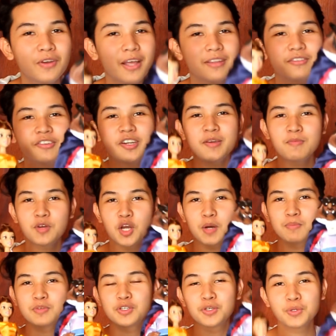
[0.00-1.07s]
A dream
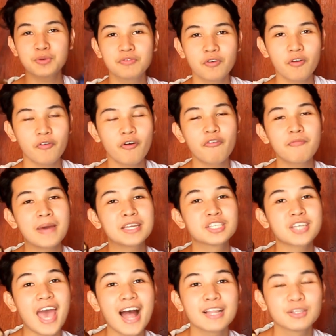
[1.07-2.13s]
come true of my
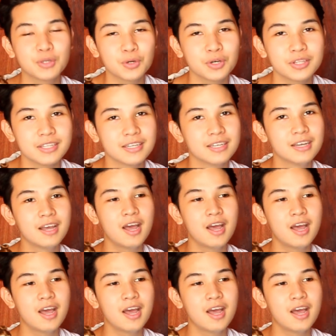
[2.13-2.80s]
childhood,